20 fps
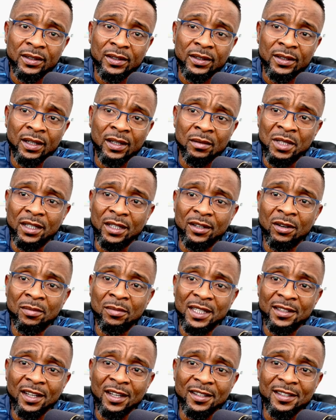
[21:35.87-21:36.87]
I mean, come
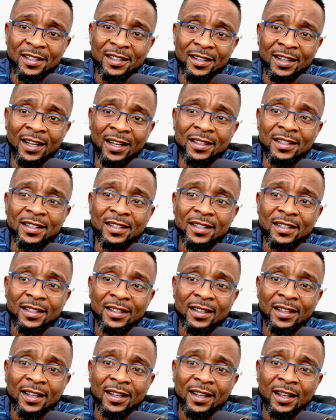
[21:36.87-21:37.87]
out and say that.
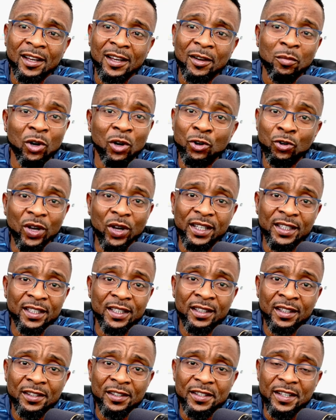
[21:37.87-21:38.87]
But no, he
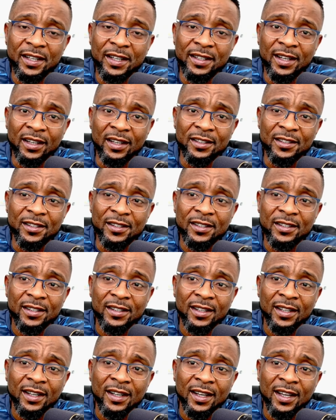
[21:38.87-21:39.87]
didn't say that.
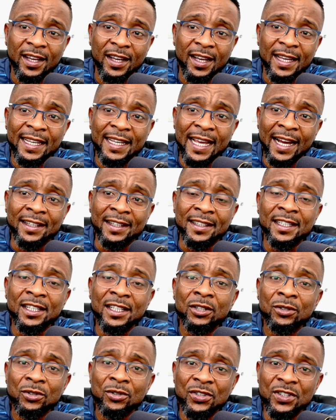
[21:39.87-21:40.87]
He
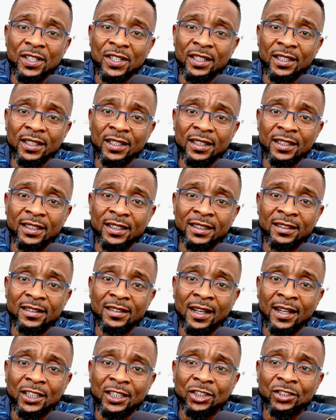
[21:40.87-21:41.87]
accused the
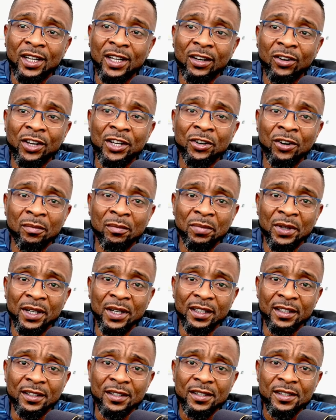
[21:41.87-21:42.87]
international oil
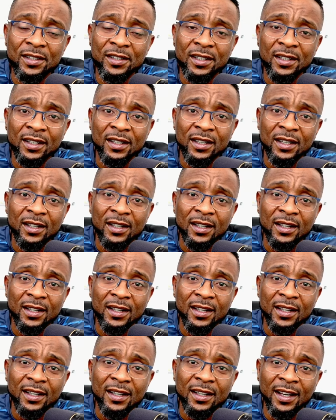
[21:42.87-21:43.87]
companies
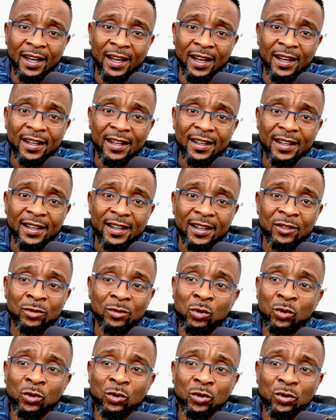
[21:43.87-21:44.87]

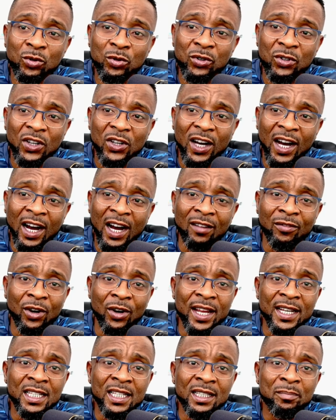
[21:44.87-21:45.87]
who have
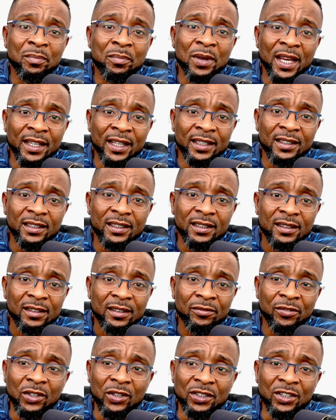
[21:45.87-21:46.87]
already paid
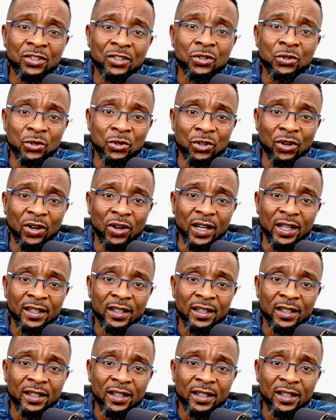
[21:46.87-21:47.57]
for this crude oil.